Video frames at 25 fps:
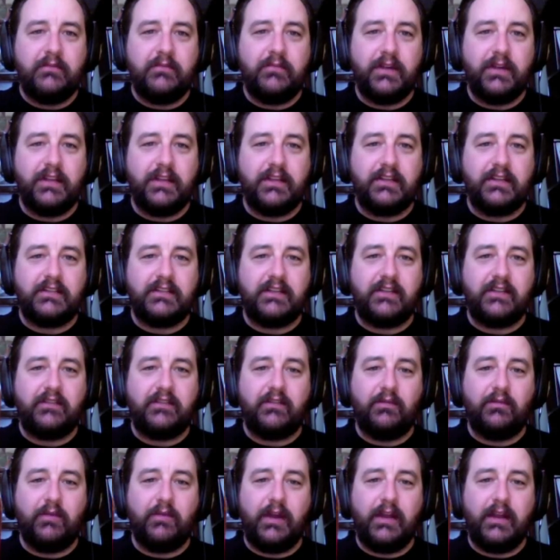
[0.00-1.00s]
but it does have
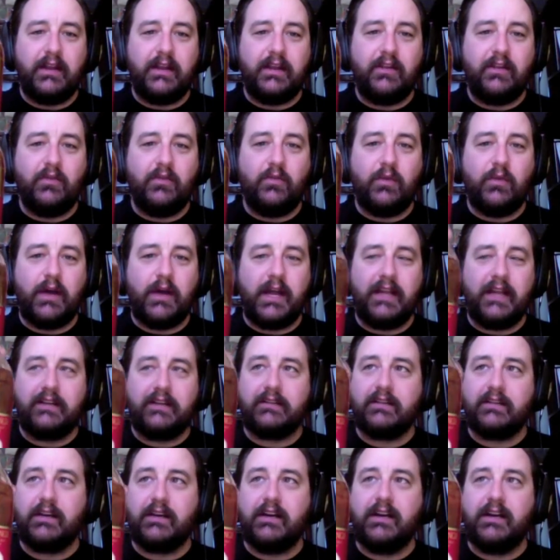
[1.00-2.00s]
the red and
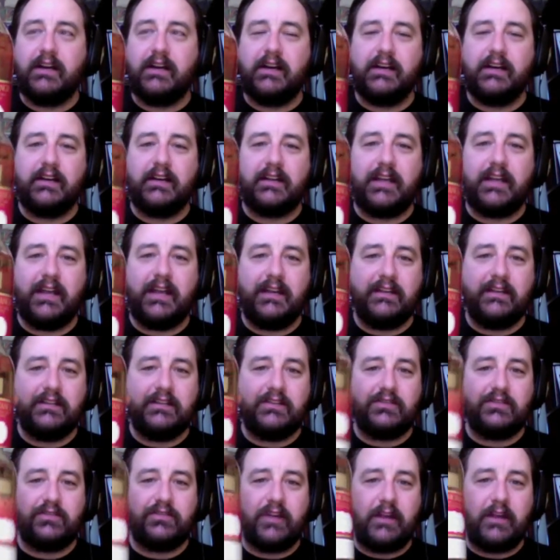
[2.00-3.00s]
white candy
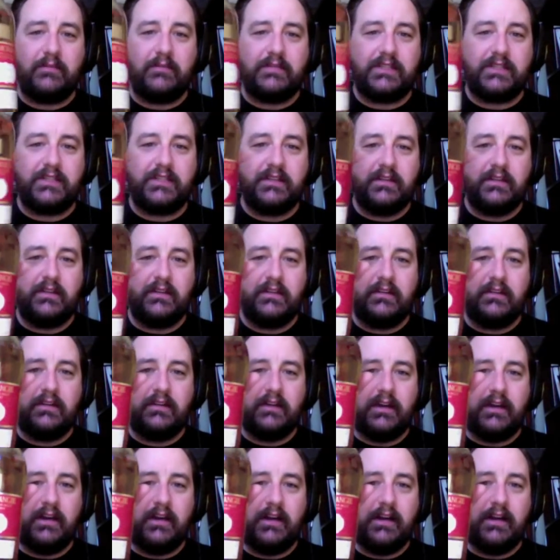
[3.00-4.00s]
stripes.
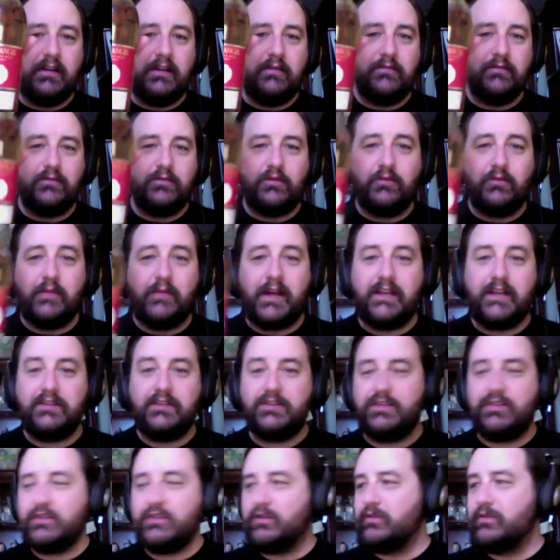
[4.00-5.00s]

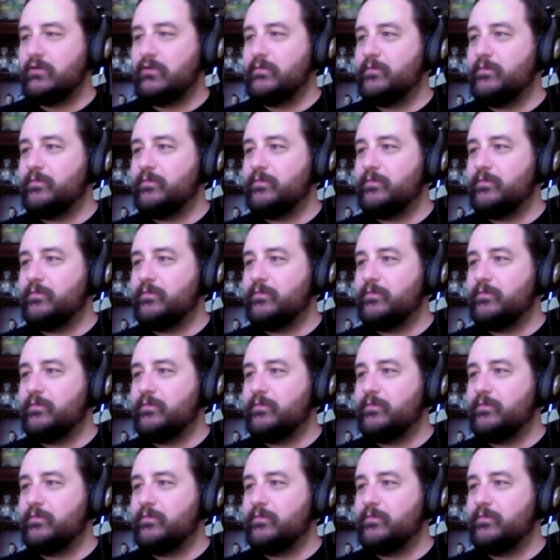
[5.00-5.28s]
Reminds you